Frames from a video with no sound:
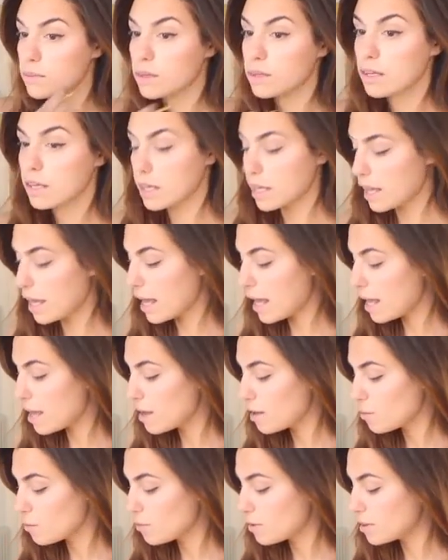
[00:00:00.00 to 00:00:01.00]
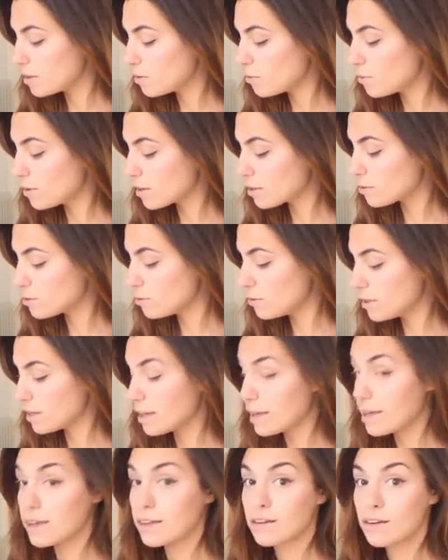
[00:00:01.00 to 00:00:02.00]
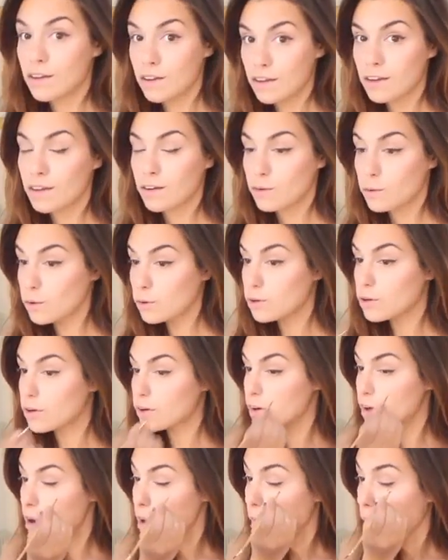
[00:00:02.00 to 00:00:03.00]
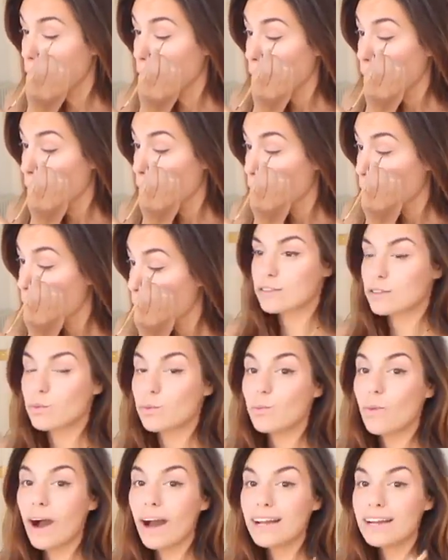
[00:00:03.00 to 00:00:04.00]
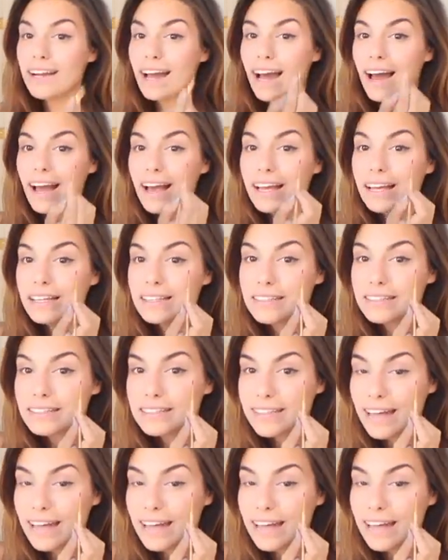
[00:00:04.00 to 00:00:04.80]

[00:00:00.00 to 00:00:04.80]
Okay, we're doing it. Whew. So one eye is